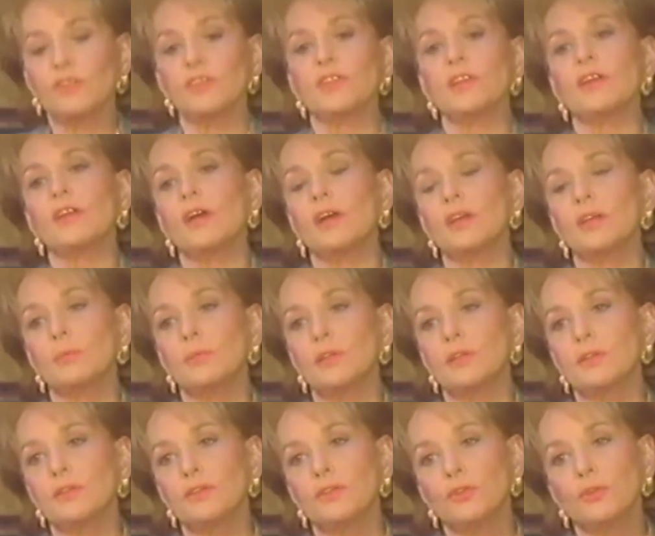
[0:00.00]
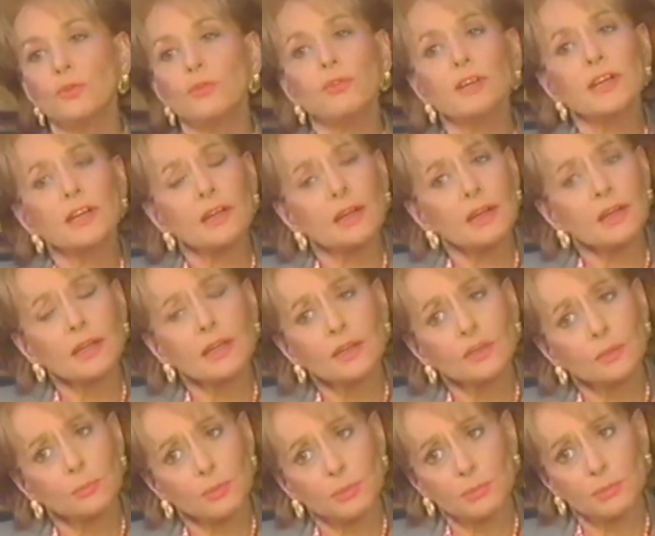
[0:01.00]
that argument that you
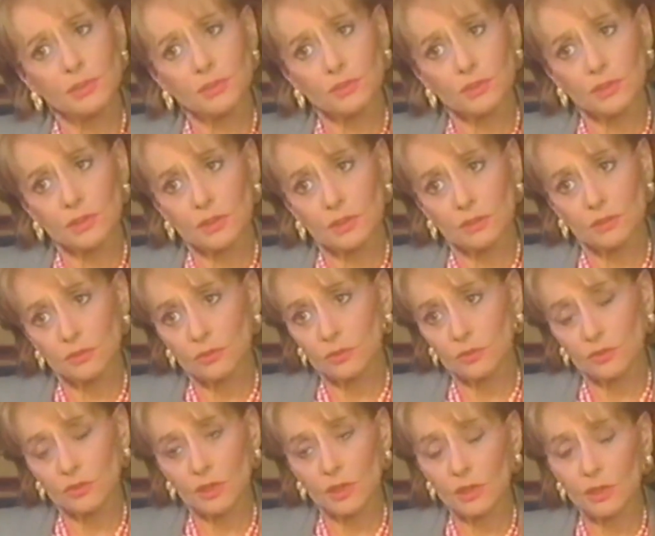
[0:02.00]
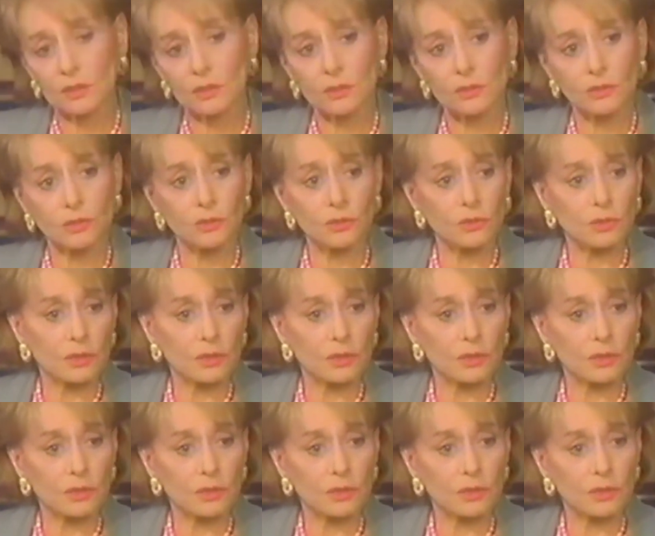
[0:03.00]
rely on publicity to sell your